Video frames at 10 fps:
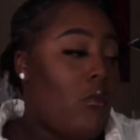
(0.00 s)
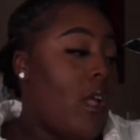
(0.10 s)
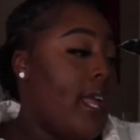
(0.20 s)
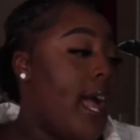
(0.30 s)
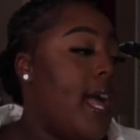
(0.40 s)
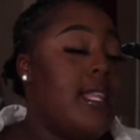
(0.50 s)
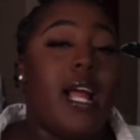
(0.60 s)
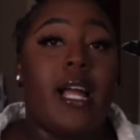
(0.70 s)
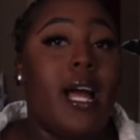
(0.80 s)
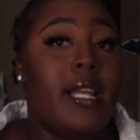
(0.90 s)
Yeah, and then
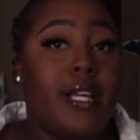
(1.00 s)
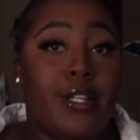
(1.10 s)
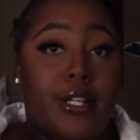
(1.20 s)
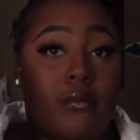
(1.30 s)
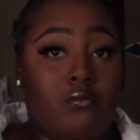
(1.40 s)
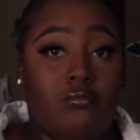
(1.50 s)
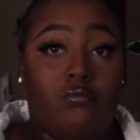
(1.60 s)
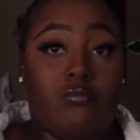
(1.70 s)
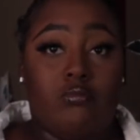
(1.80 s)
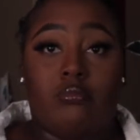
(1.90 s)
I got another
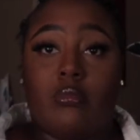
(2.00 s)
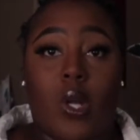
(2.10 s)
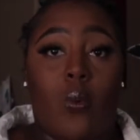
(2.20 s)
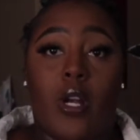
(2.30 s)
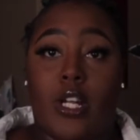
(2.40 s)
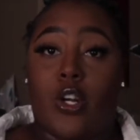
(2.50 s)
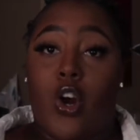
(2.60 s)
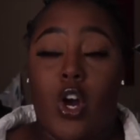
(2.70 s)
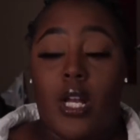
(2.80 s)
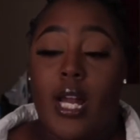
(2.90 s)
one in the
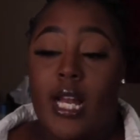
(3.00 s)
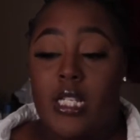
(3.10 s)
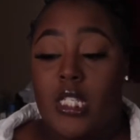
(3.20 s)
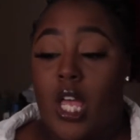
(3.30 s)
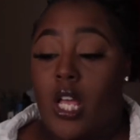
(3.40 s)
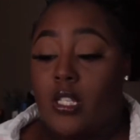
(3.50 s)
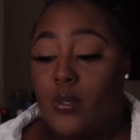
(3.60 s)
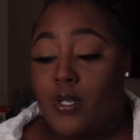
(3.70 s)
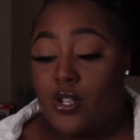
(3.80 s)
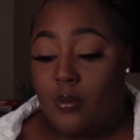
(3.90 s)
car that I just
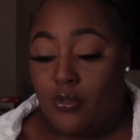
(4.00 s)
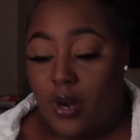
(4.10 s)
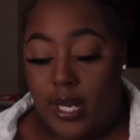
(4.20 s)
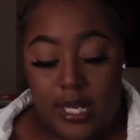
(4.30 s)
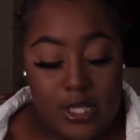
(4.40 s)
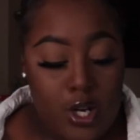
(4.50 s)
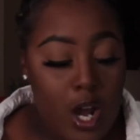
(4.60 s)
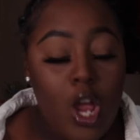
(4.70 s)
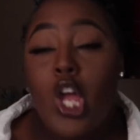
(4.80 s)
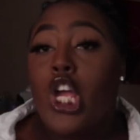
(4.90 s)
spritz on before I get out the car.